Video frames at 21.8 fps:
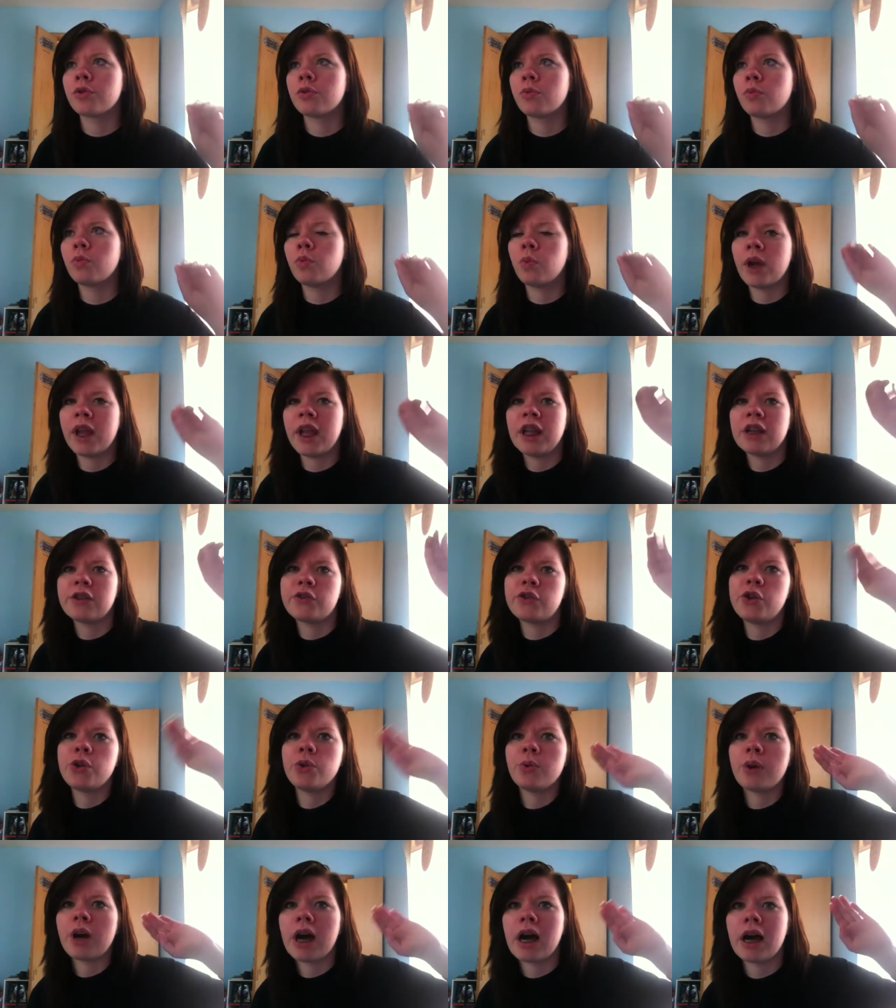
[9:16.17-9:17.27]
weight is
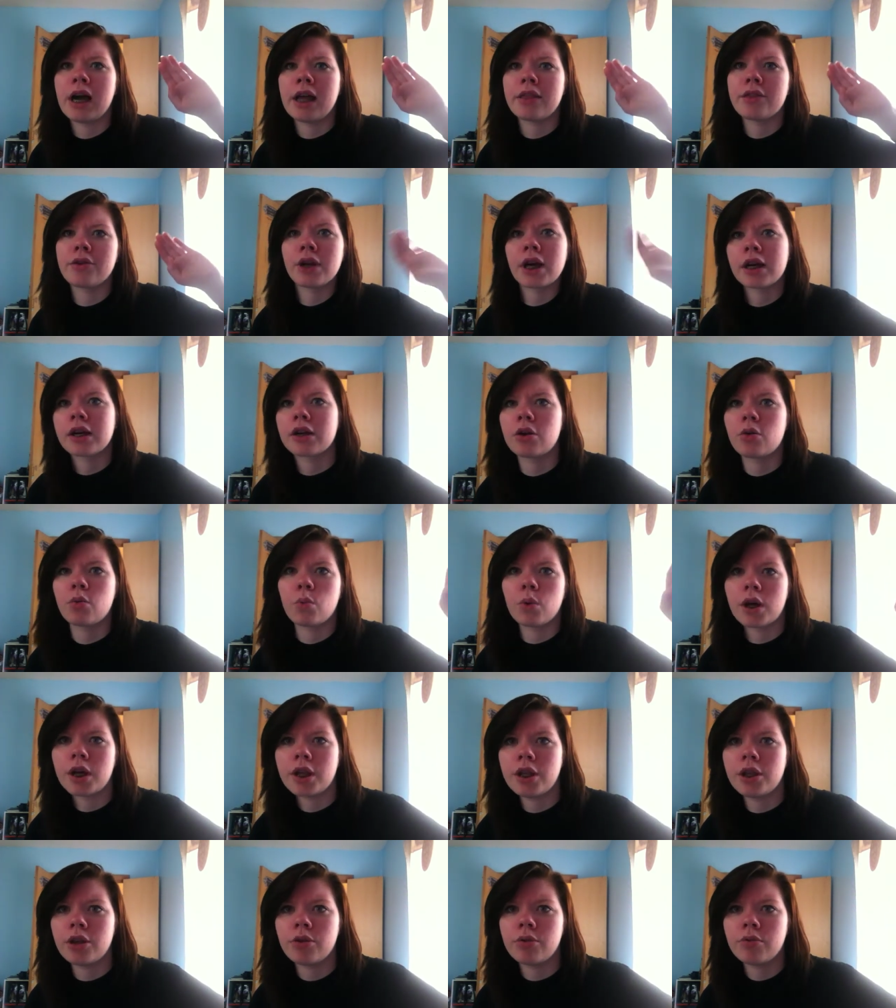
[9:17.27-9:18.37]
too high, they're not going to
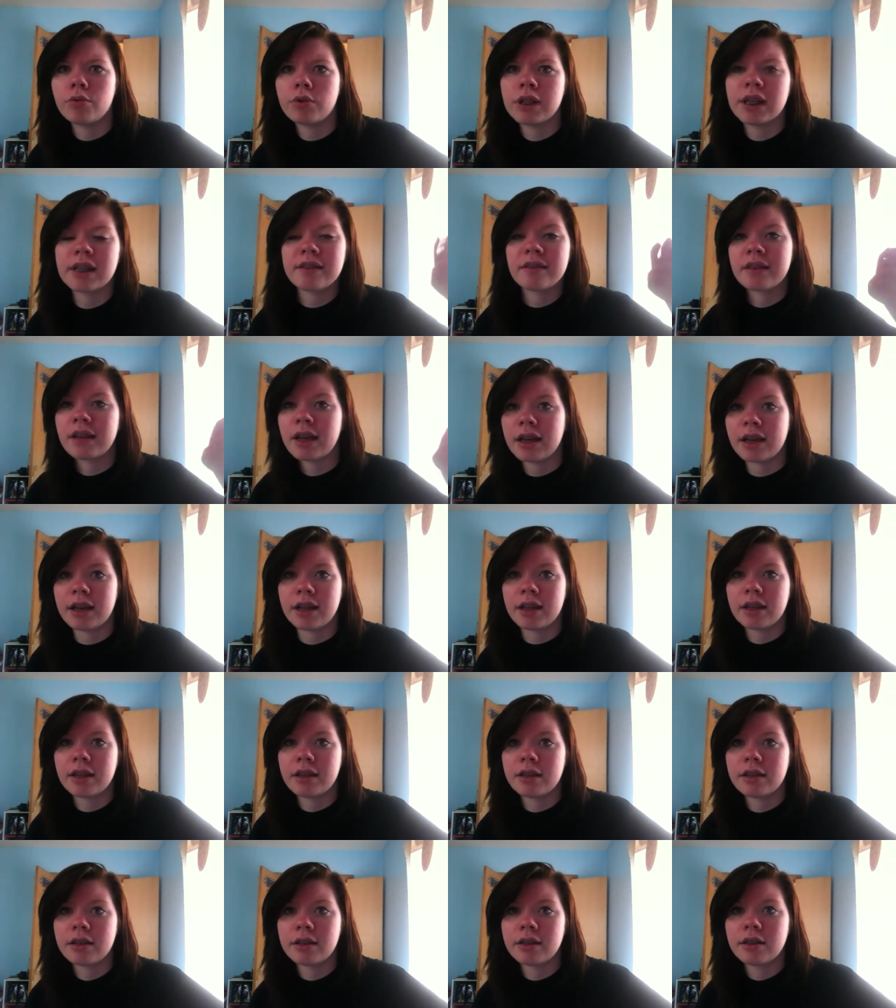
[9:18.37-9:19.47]
want you. That's not
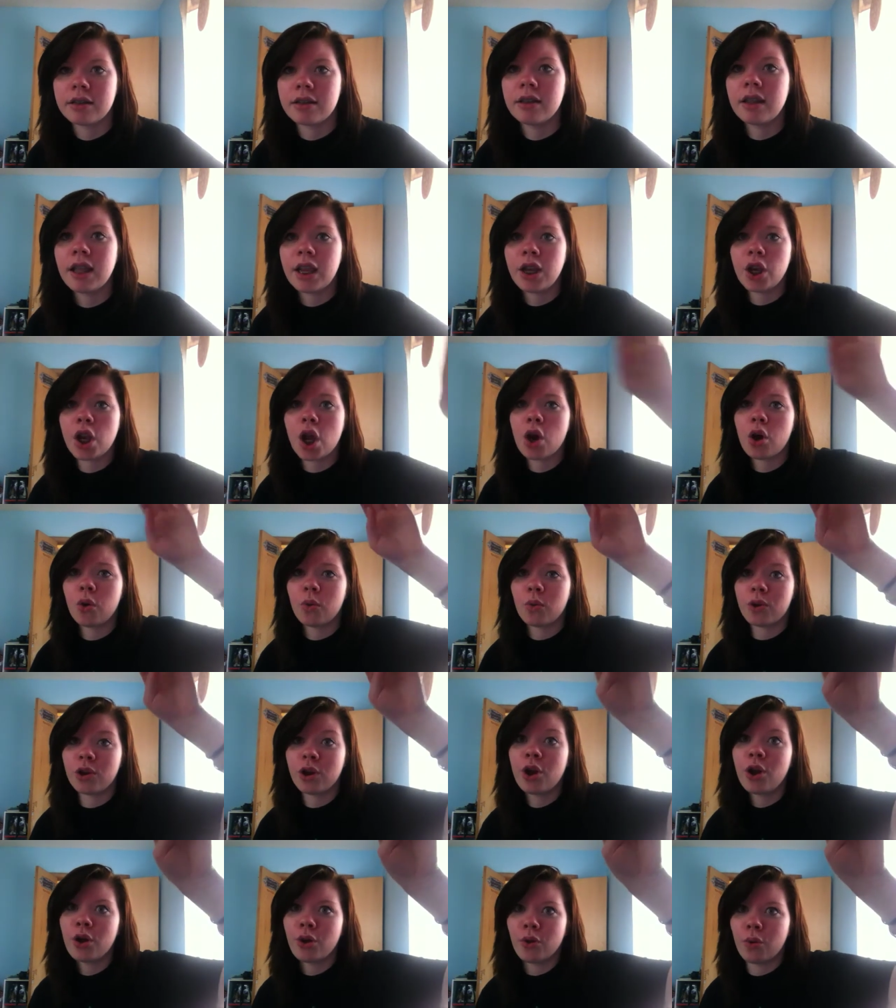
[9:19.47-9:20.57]
it. They know
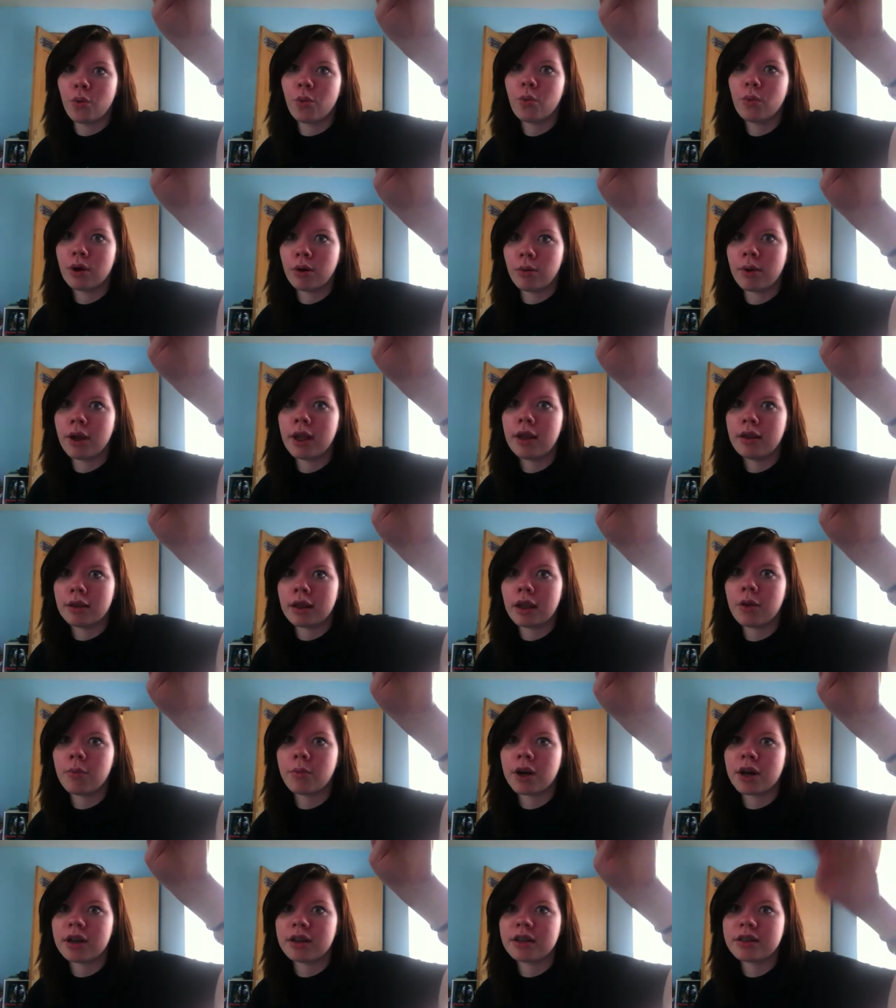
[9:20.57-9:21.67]
what weight they
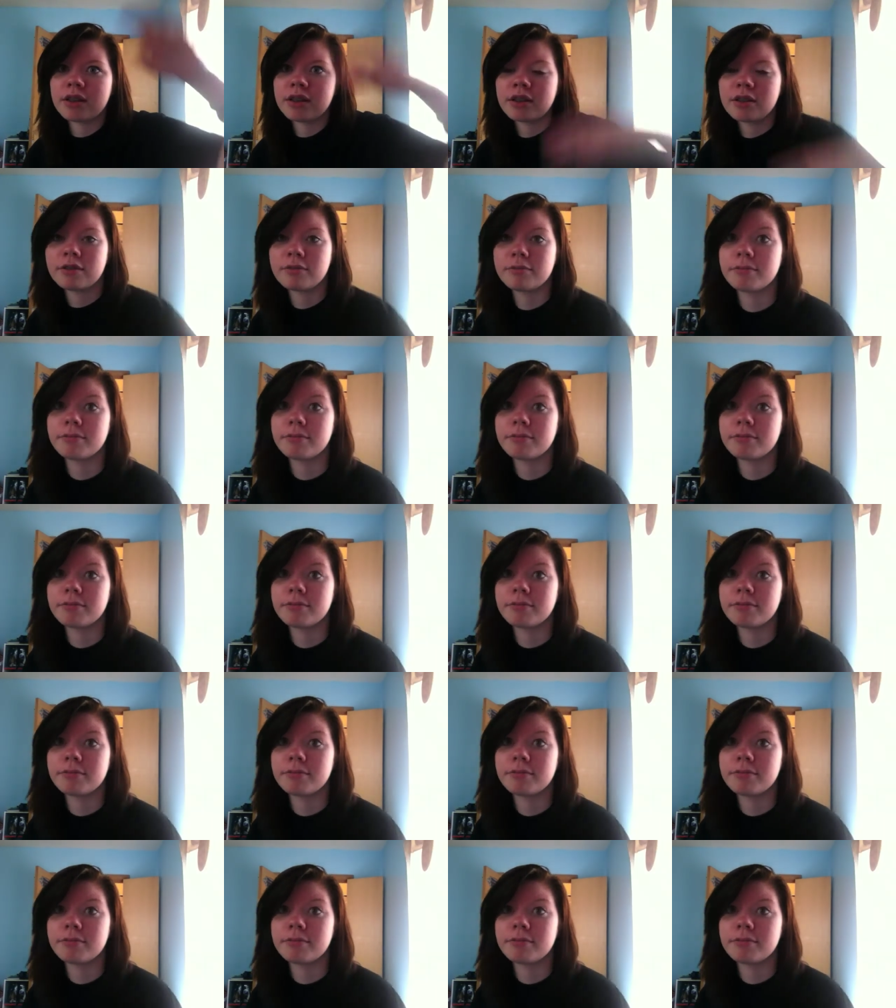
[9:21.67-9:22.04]
want.